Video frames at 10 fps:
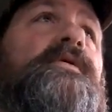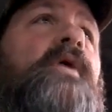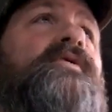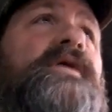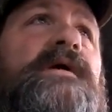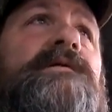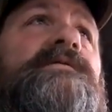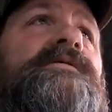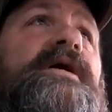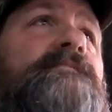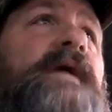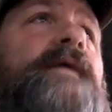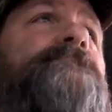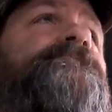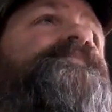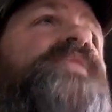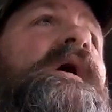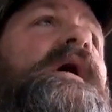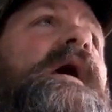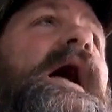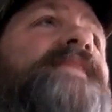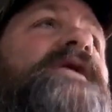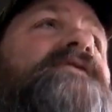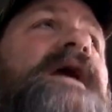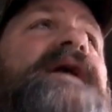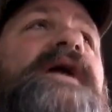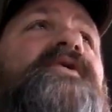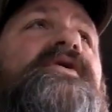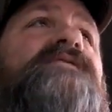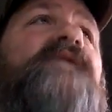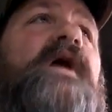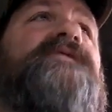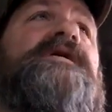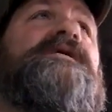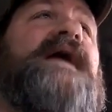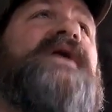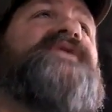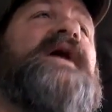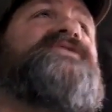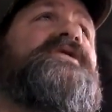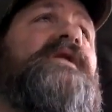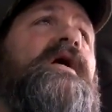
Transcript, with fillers: go to Google and look them up. I think right now they're involved in a class action